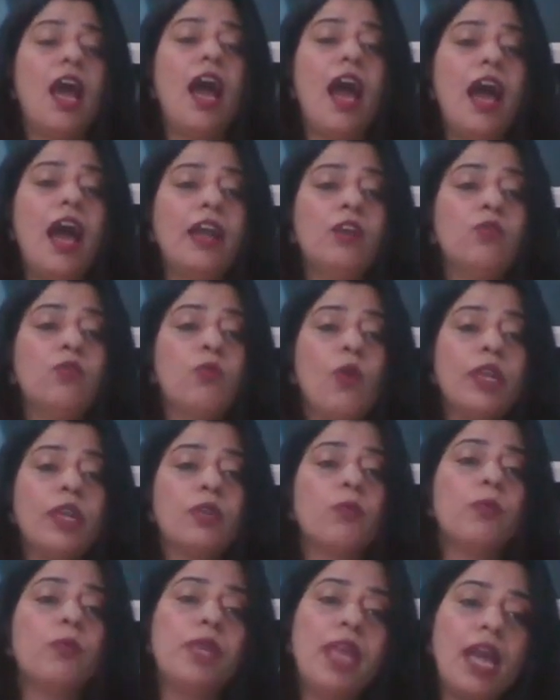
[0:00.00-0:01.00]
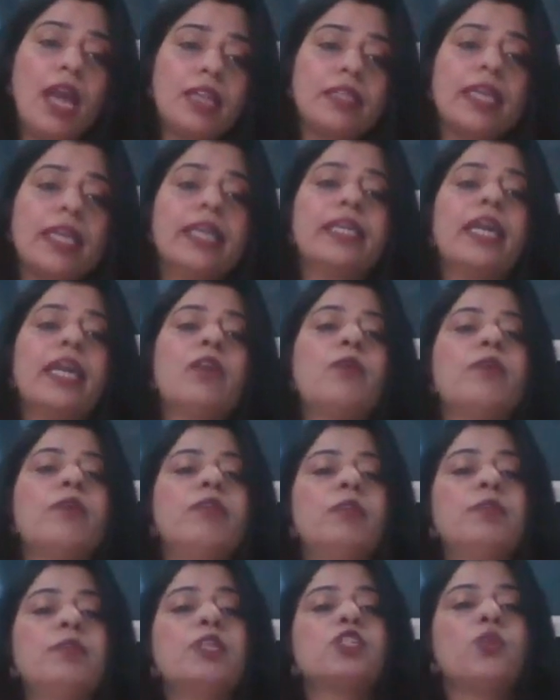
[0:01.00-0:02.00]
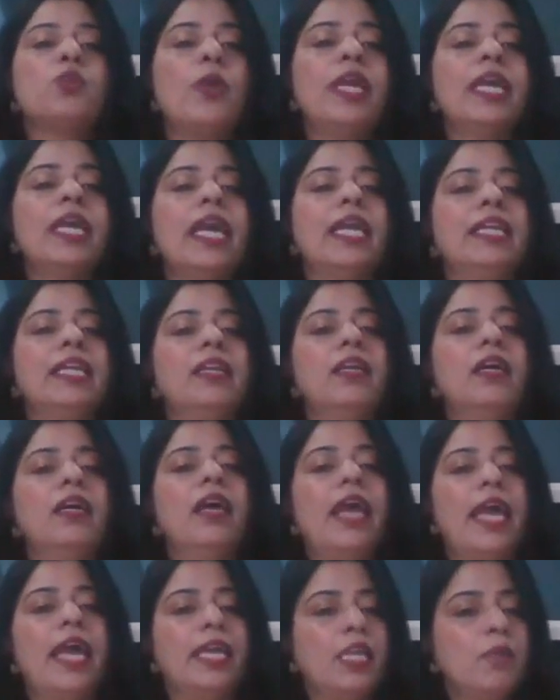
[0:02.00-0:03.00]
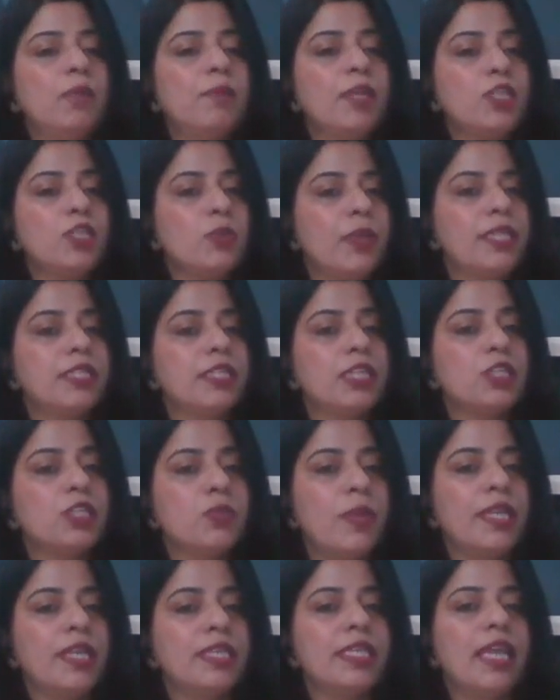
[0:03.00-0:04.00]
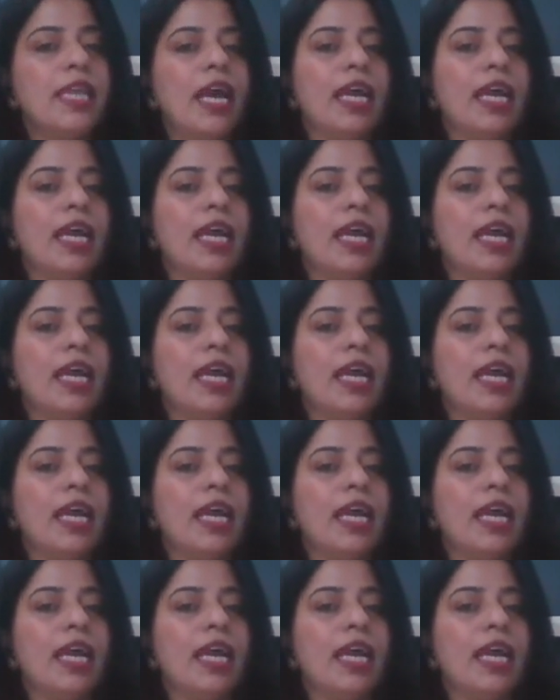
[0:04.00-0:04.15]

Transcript: And what we are thinking we will be doing in NEP 2020,